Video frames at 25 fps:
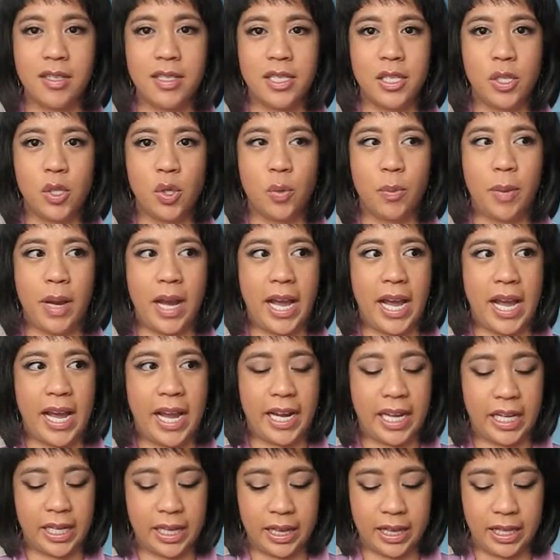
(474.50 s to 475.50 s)
to
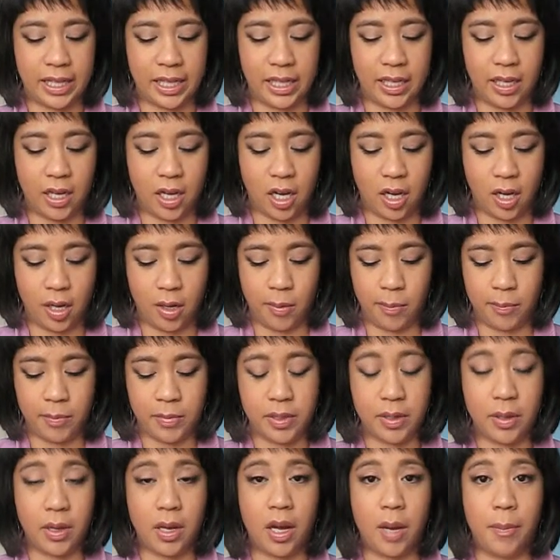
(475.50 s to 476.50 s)
buy the a
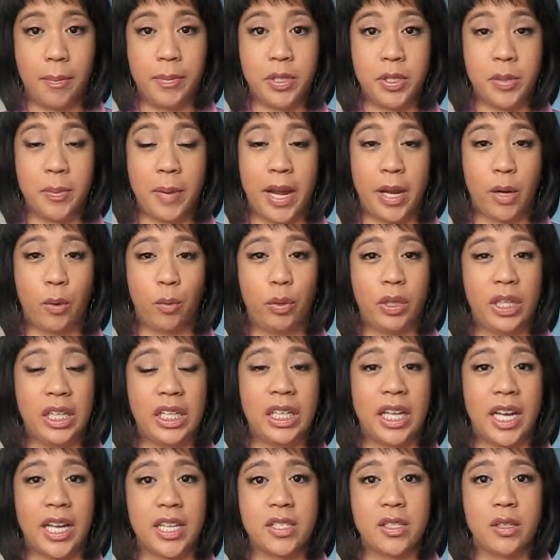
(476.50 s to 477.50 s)
really
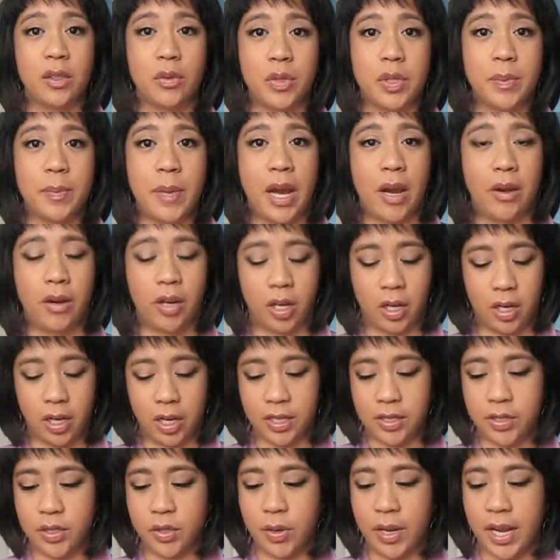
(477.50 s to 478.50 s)
nice loose powder,
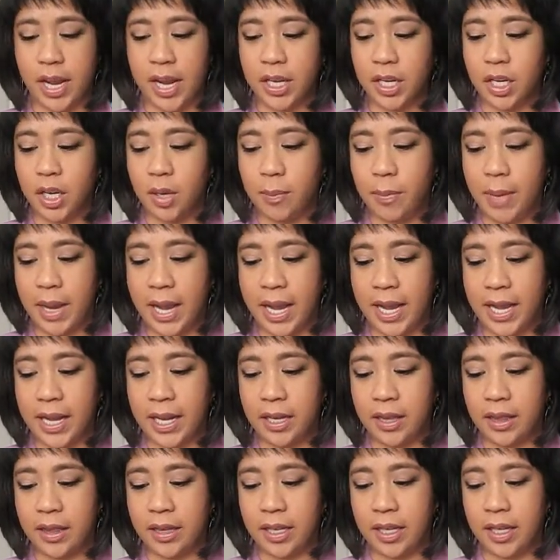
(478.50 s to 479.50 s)
and so I ended up
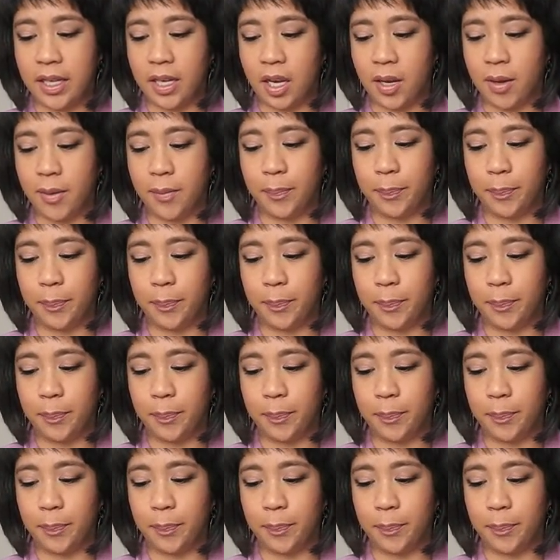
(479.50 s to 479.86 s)
buying the